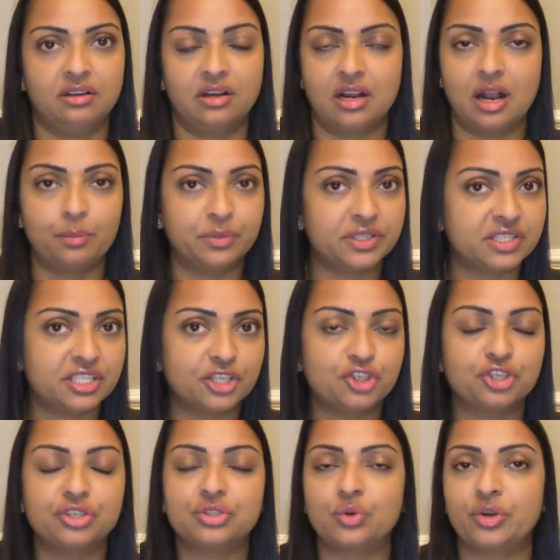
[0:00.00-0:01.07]
a couple of
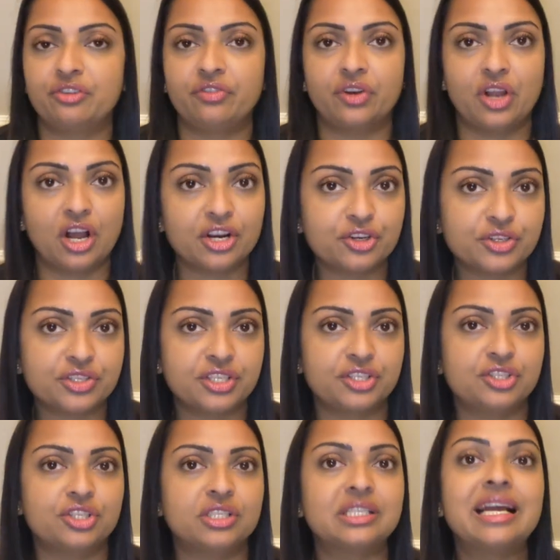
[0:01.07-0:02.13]
stitches or even 100
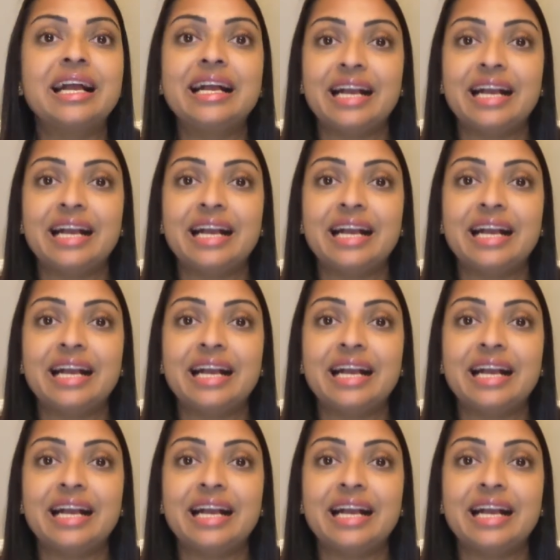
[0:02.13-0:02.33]
stitches,